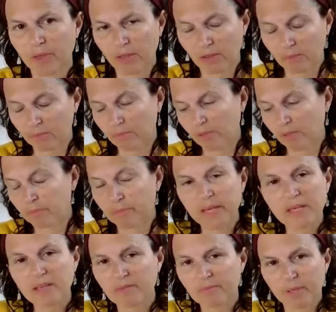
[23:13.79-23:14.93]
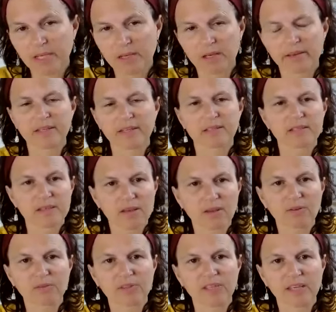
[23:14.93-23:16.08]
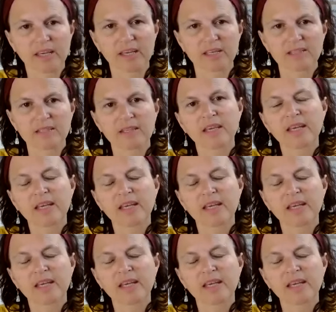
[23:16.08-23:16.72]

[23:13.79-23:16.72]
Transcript: um, in many of my clients over the years,